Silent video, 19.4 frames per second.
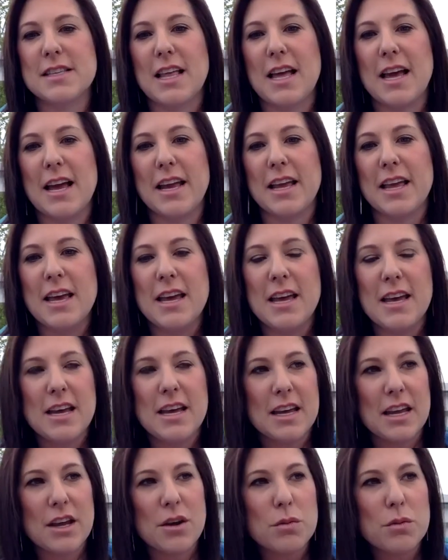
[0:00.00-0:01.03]
Like
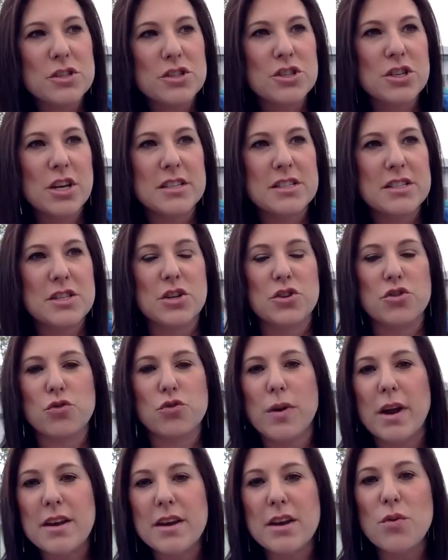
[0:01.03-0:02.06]
it was just the
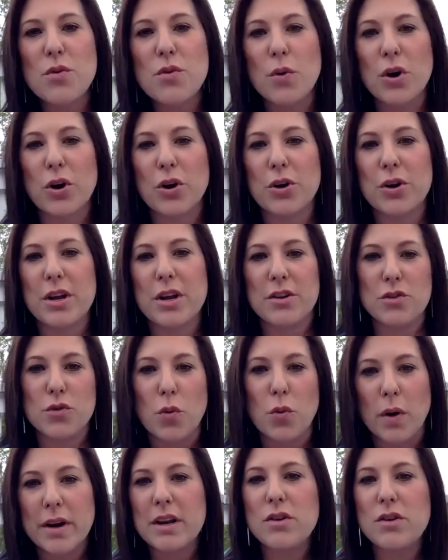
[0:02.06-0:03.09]
trending word in
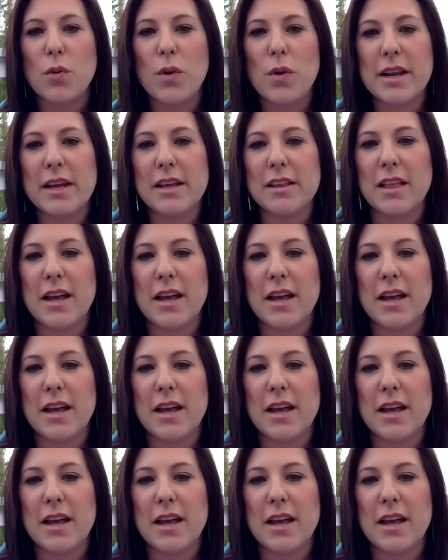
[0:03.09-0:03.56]
2020.